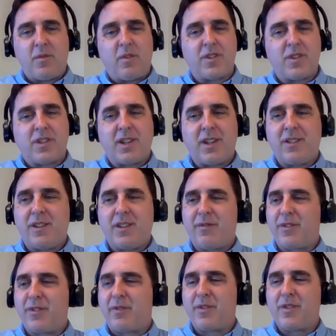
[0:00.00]
you see
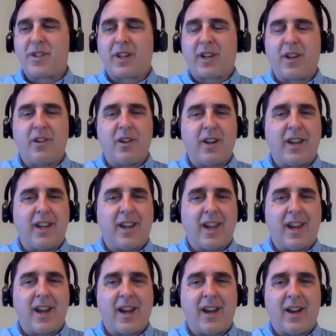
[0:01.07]
diff different
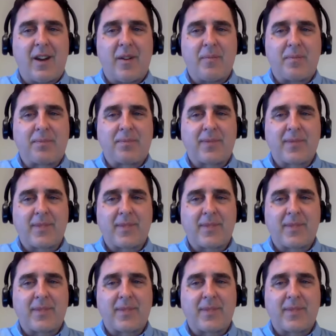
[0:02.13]
security um,